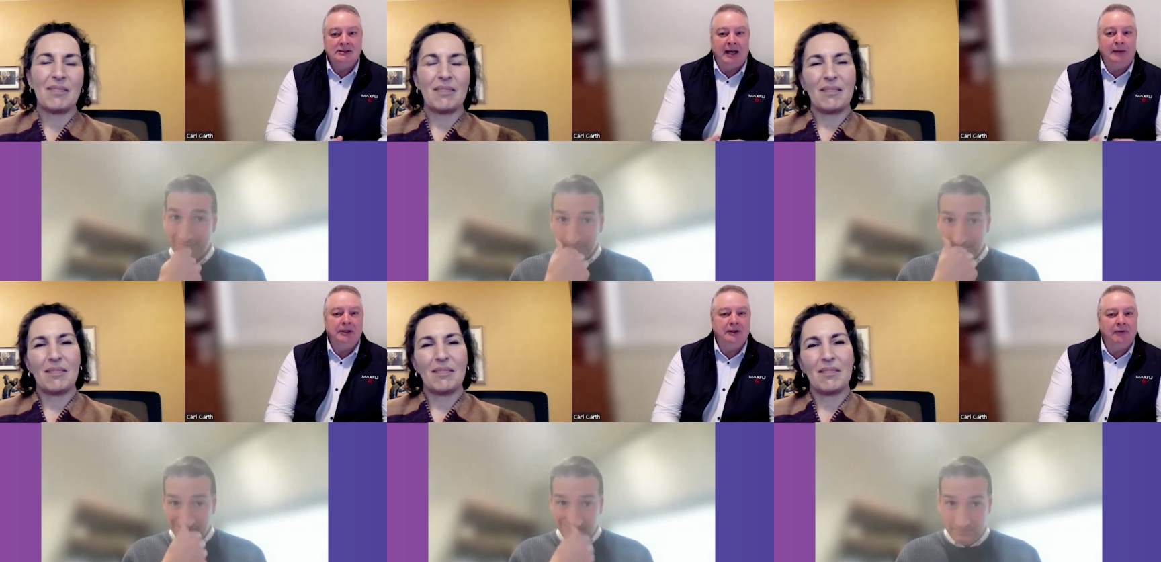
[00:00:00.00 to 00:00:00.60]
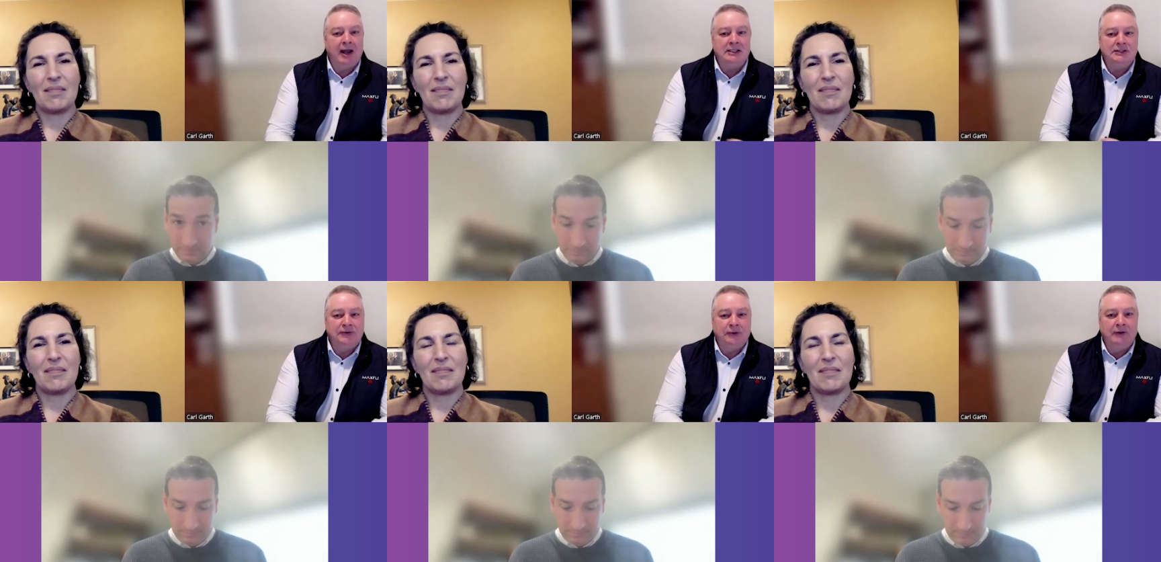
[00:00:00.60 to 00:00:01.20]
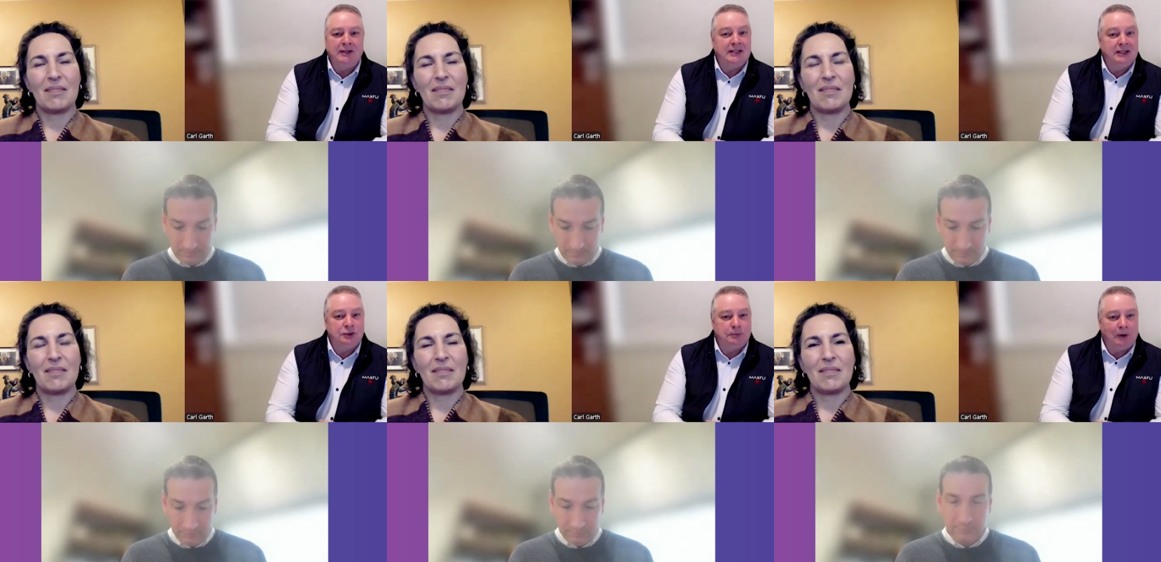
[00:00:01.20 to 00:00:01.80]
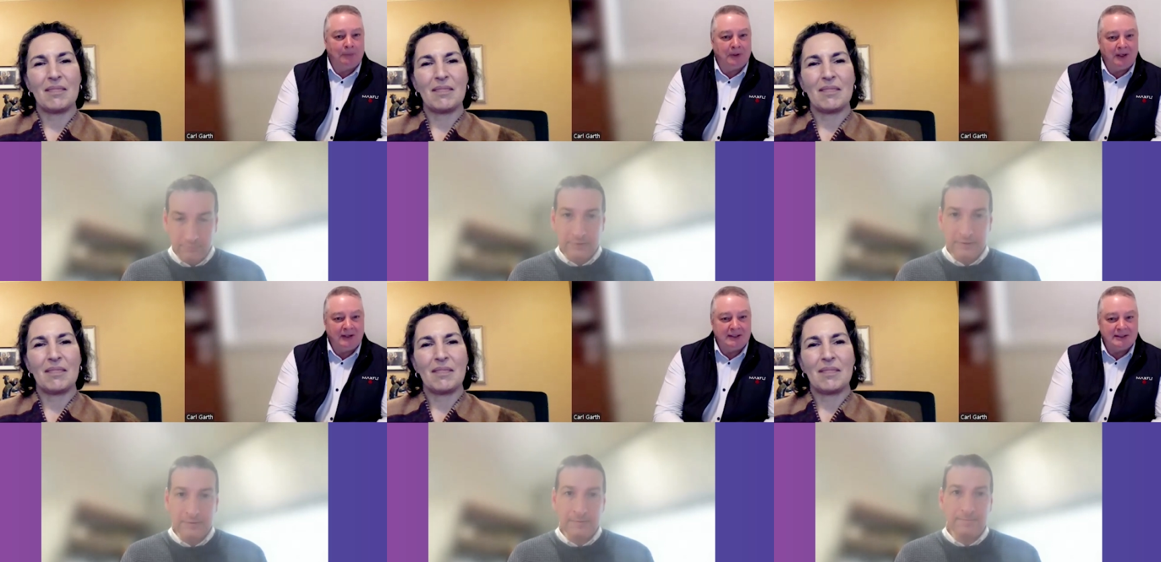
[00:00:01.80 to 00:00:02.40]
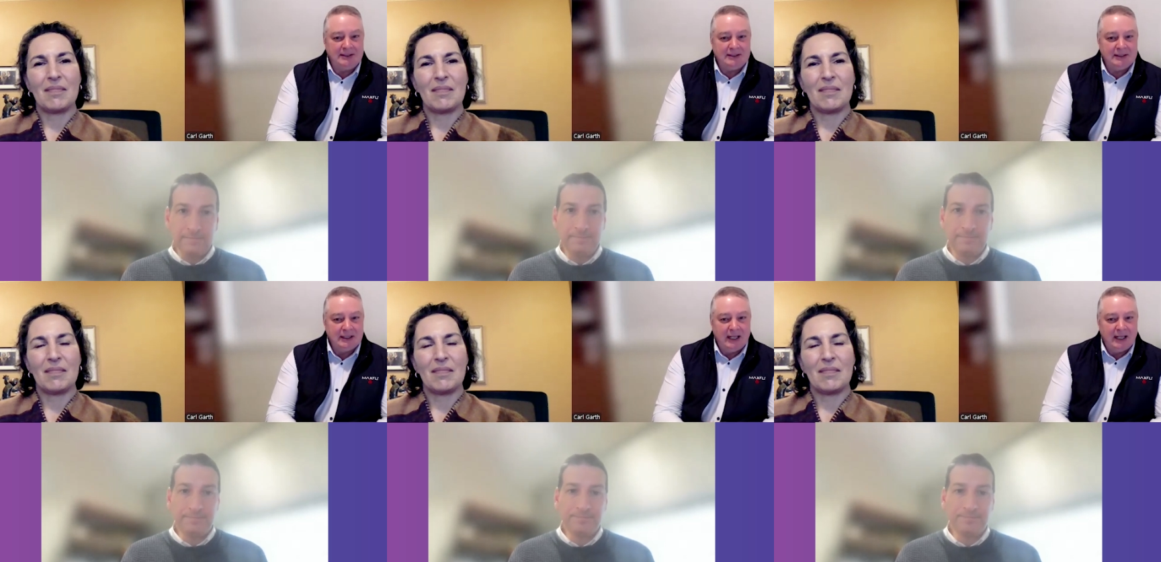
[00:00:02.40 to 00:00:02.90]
Speaker 1: doubling the rates for residential property investors